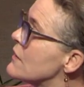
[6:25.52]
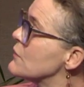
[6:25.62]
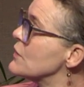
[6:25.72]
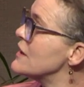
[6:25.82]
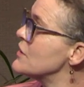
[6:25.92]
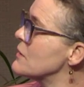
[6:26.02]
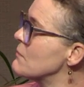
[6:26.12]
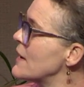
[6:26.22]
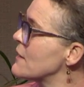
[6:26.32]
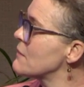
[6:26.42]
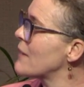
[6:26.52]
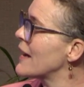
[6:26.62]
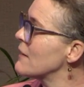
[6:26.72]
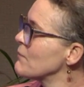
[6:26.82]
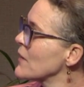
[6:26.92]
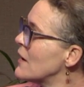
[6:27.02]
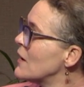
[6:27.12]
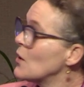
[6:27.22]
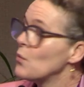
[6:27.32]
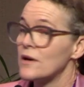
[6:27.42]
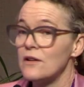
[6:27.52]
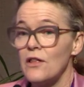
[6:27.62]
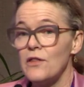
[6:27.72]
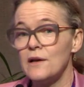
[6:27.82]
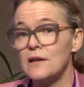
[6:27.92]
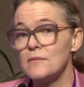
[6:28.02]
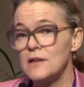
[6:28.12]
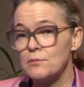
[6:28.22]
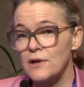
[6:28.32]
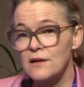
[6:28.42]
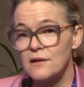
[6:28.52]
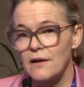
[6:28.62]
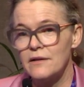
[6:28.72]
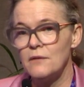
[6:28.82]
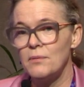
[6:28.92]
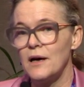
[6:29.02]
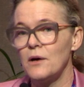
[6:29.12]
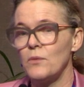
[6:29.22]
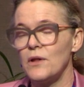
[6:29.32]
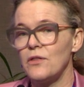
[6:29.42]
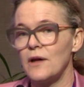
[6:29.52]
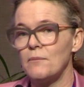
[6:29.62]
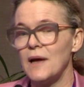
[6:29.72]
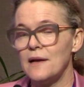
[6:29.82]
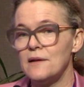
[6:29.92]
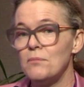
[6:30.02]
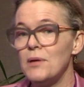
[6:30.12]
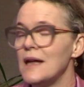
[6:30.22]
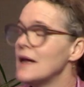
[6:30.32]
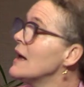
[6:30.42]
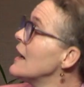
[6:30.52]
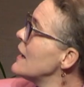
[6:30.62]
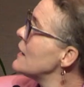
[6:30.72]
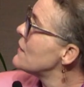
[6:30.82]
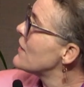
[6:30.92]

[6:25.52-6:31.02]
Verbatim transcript: of lutetium PSMA. One of the things I'm super excited about with um, ENZA-p is